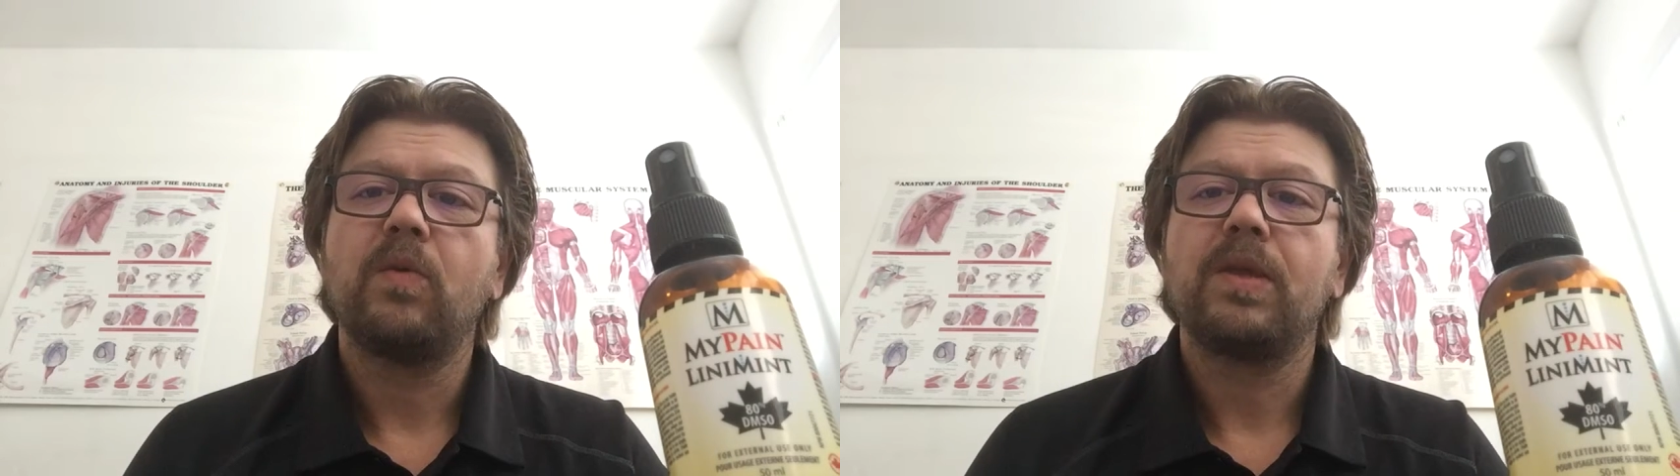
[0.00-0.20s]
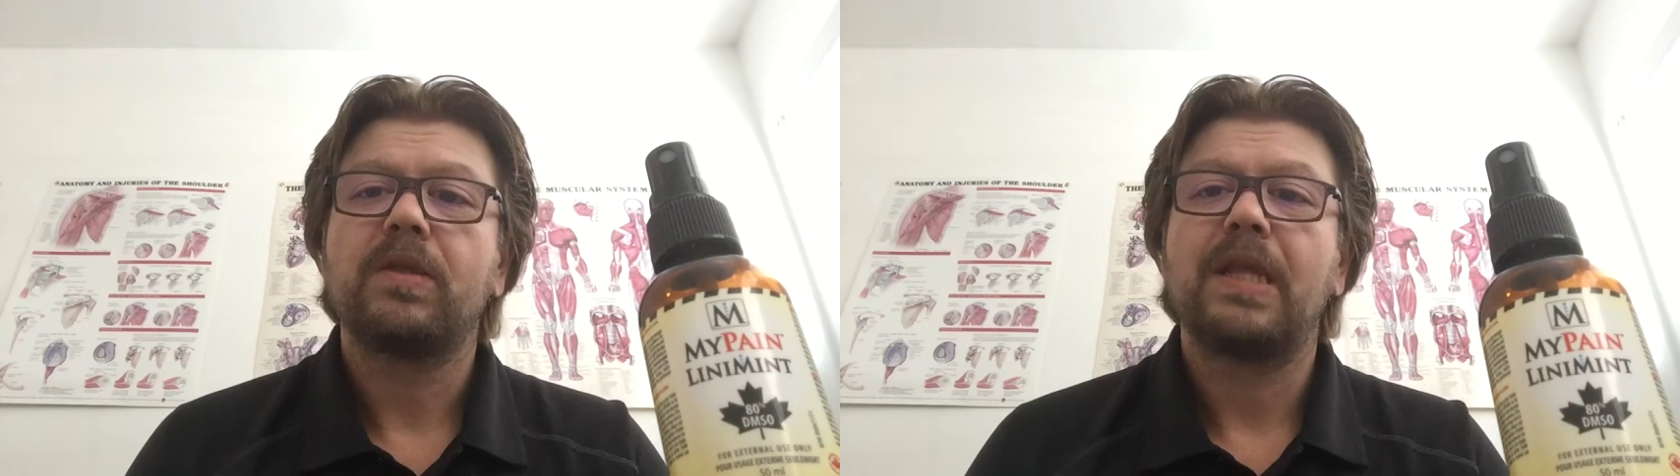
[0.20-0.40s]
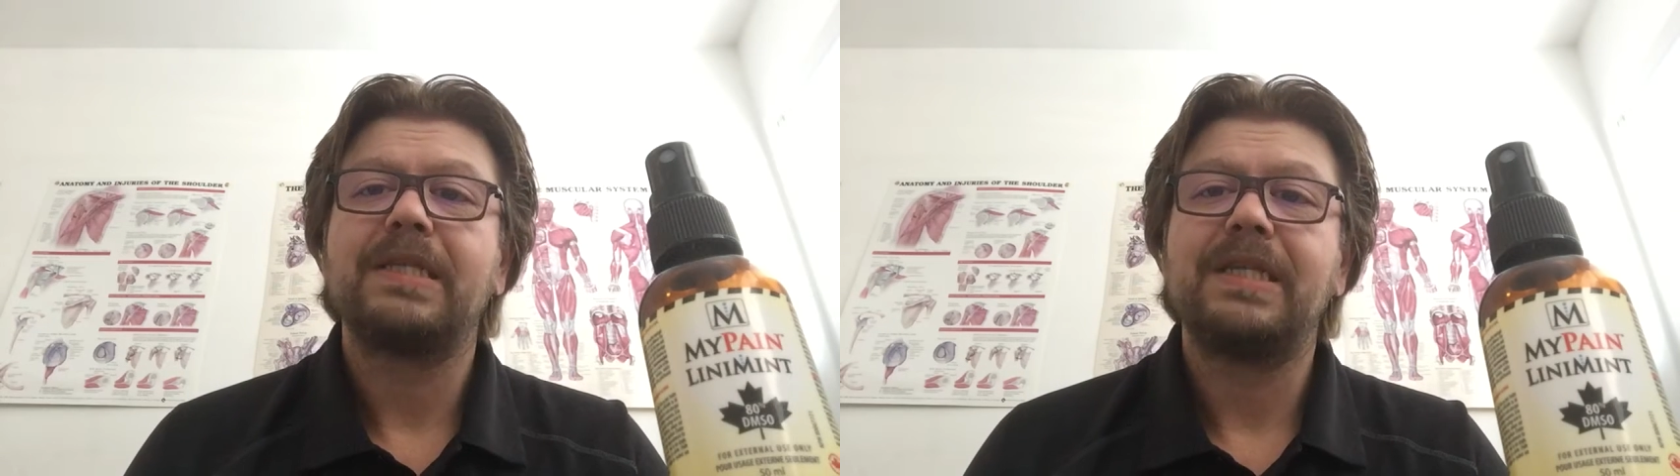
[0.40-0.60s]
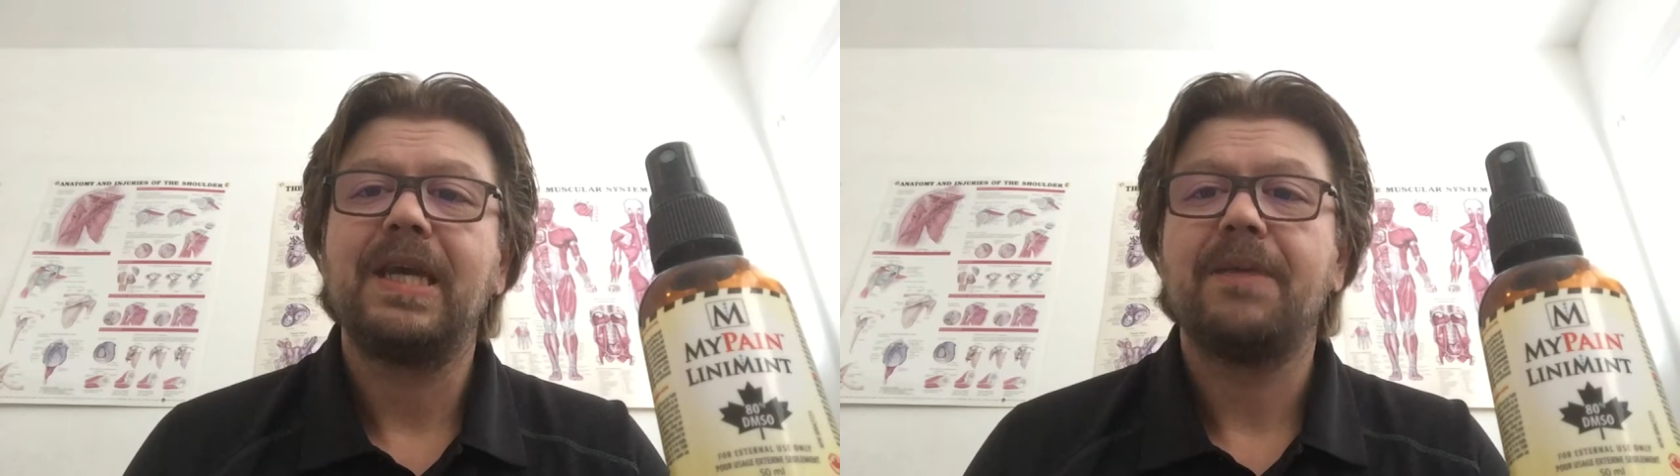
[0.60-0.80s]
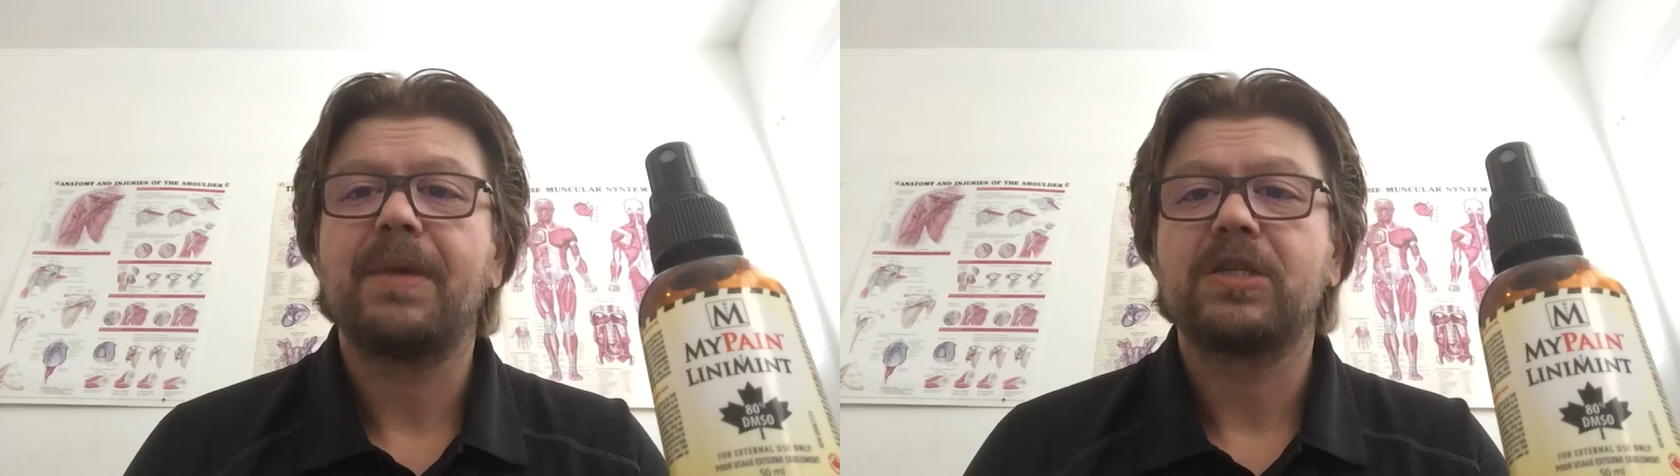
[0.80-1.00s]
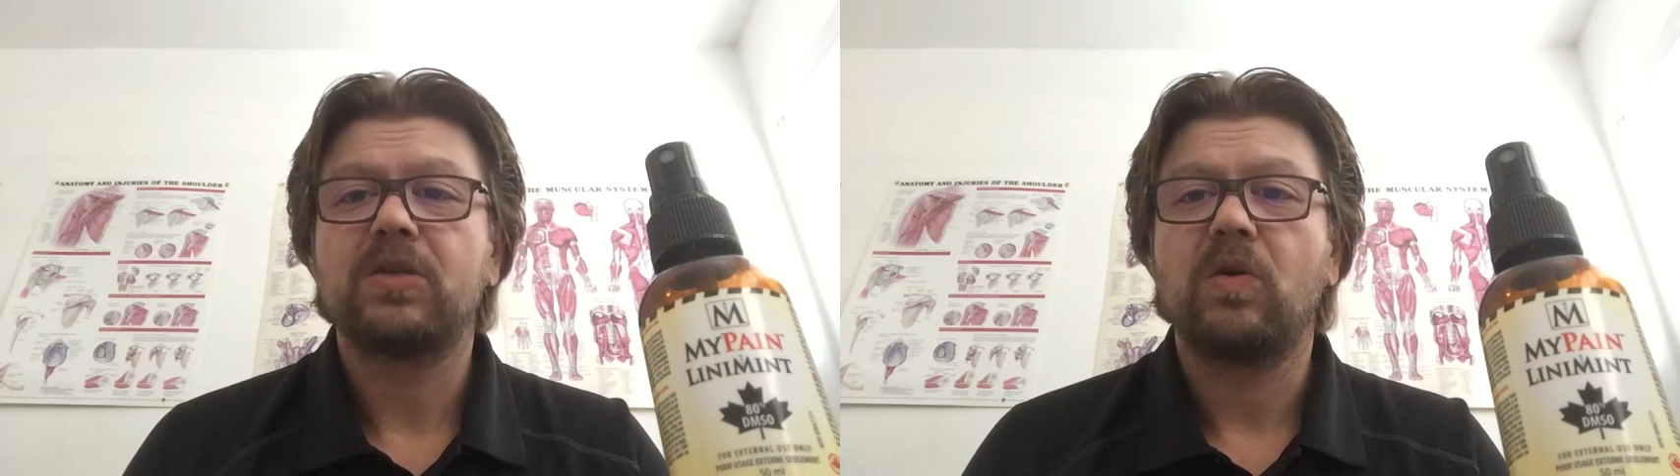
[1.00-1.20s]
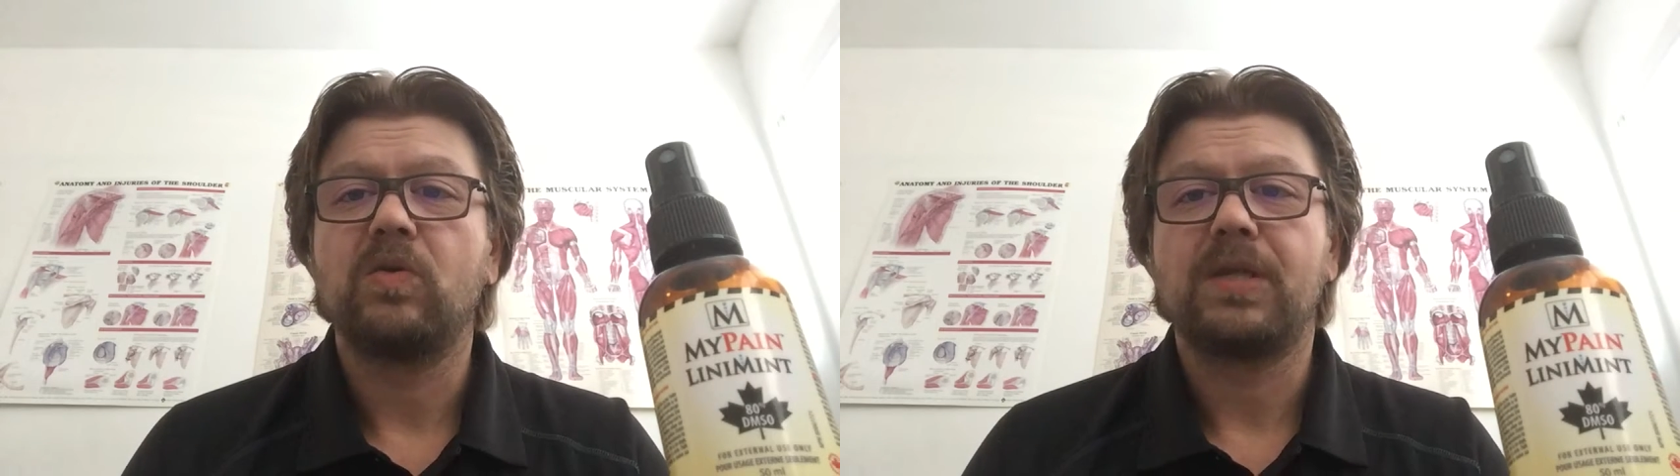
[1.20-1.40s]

with DMSO,